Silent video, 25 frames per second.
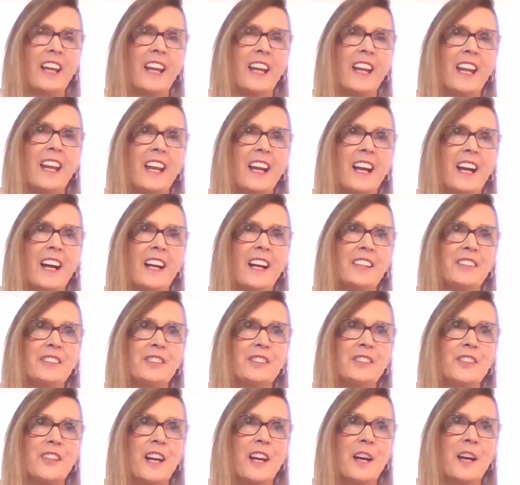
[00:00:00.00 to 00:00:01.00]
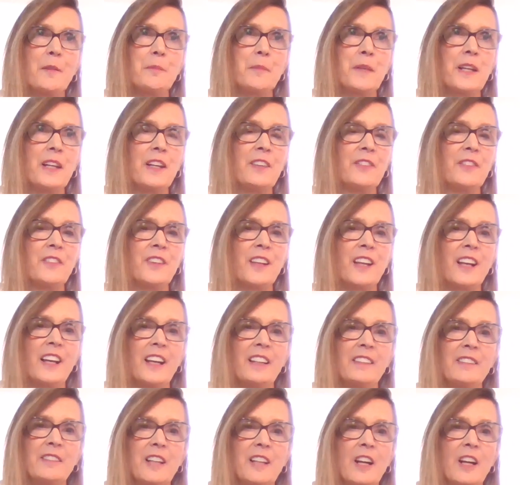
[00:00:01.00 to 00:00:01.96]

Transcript: And that meant that